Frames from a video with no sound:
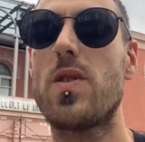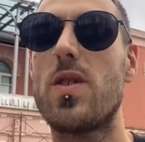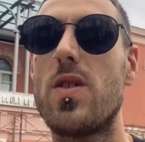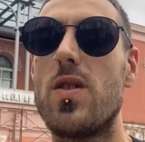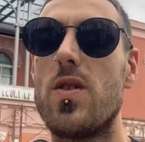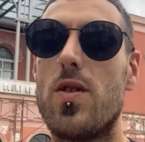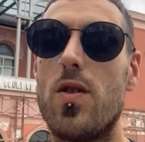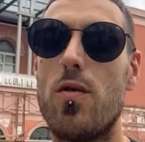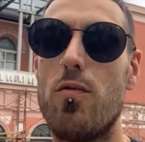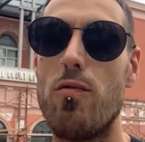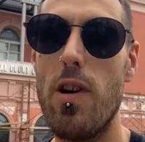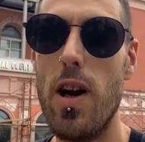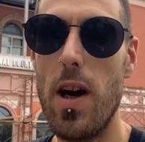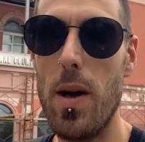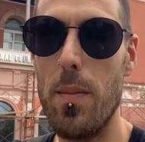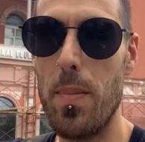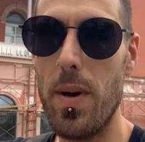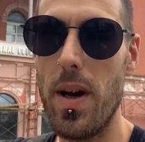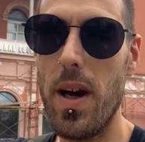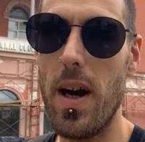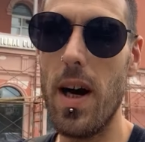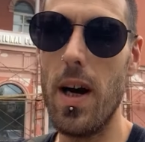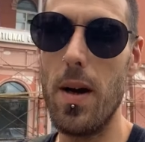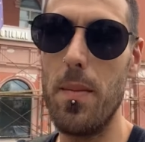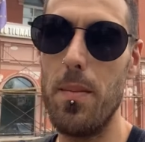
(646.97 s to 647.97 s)
So right
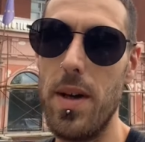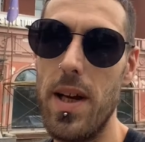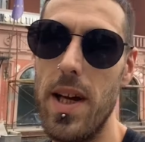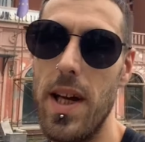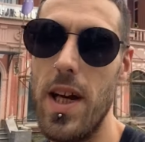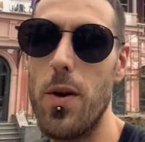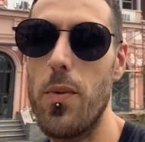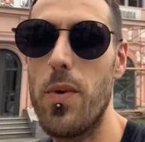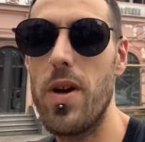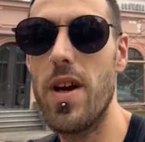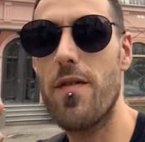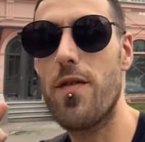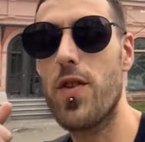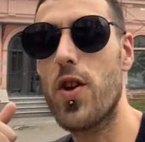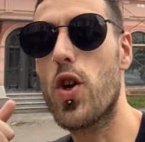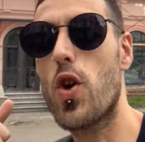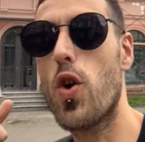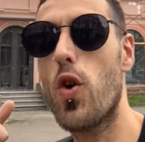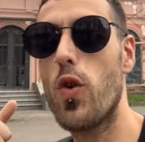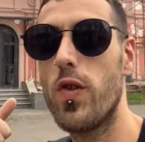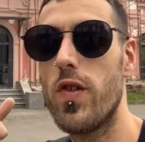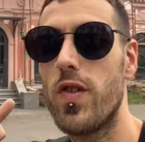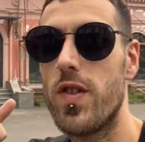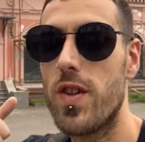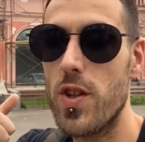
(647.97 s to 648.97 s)
behind me here, we have the
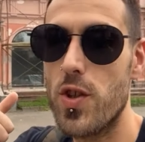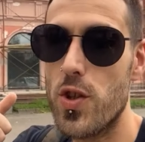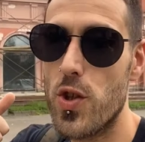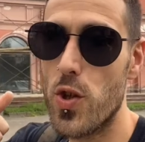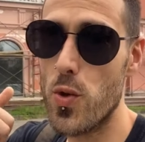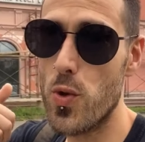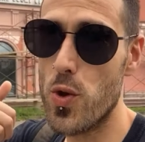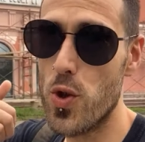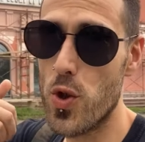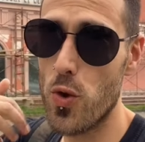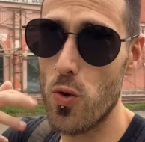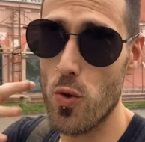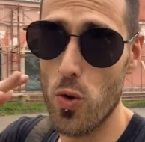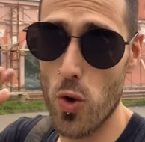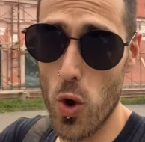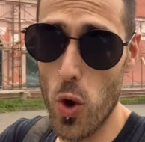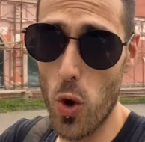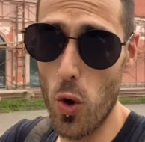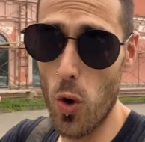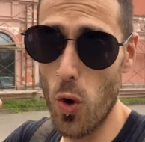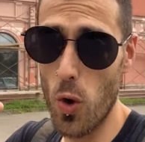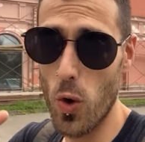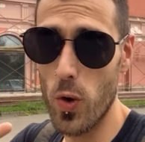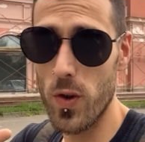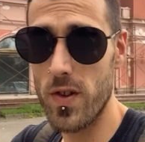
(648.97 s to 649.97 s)
Constitutional
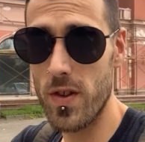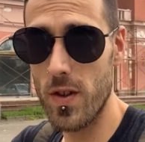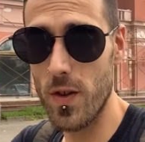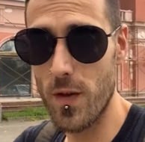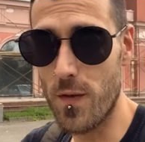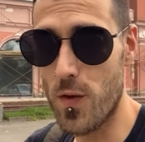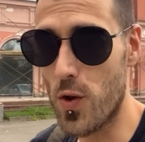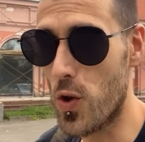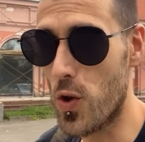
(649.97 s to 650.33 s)
Court of